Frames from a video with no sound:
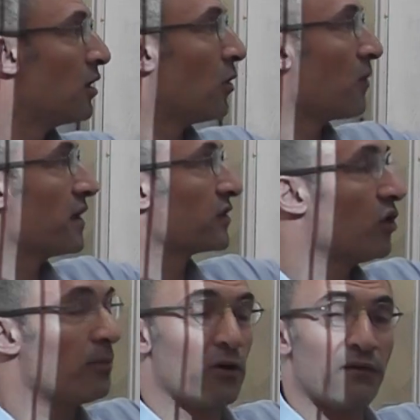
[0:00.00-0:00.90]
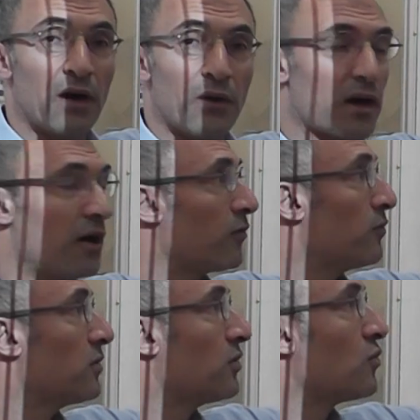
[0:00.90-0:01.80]
On the top of our
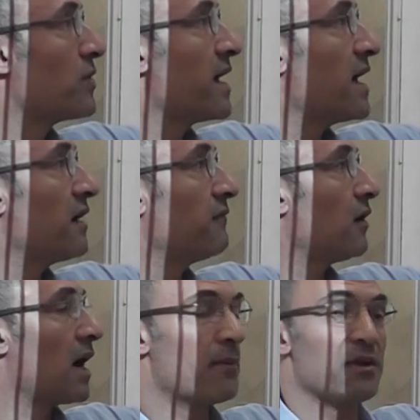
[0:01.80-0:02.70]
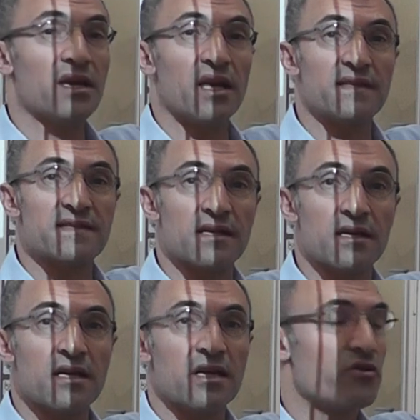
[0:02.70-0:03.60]
arrow, we have, it's
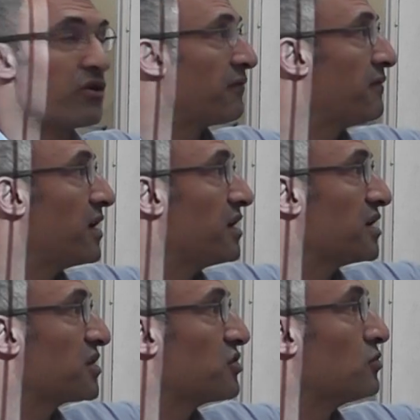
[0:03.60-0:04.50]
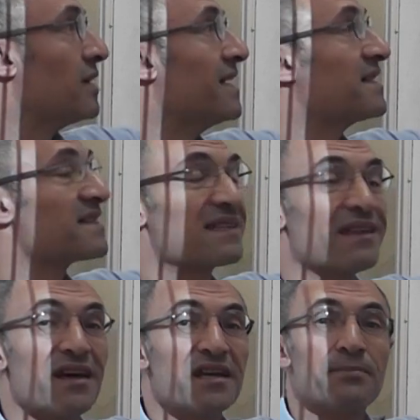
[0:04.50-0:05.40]
referring to
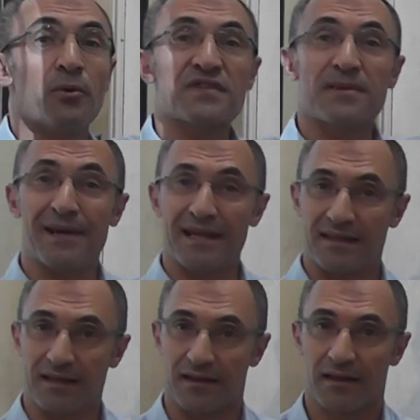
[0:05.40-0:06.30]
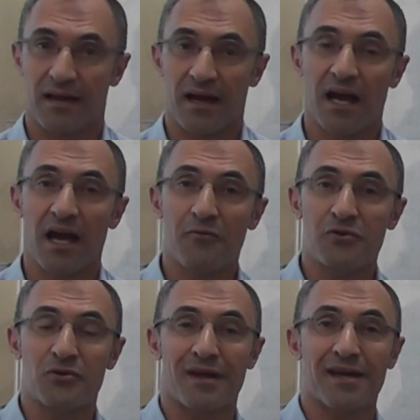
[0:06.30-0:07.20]
slight possibility, how
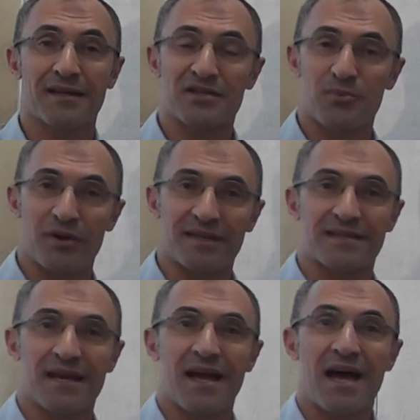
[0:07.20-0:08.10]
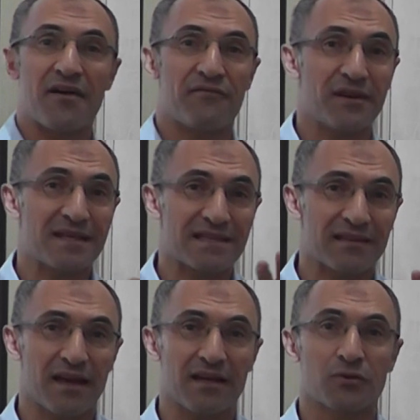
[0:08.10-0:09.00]
you can express a very
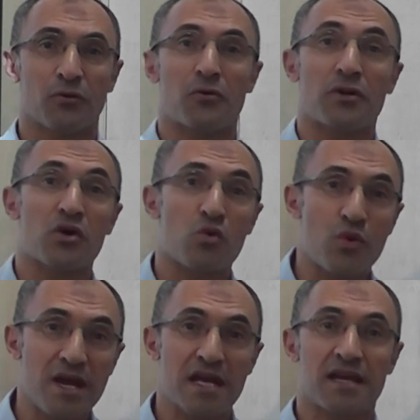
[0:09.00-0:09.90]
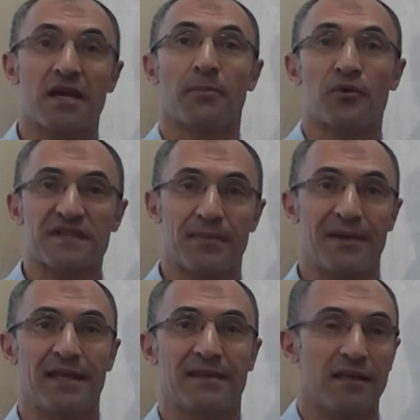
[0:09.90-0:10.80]
slight or weak
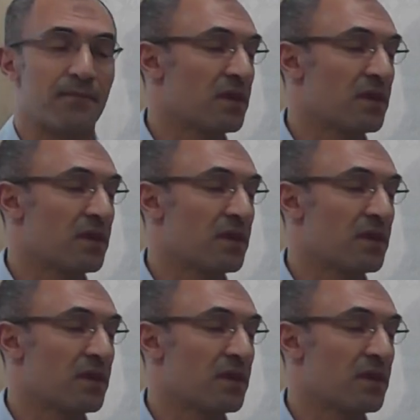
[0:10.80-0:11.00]
possibility.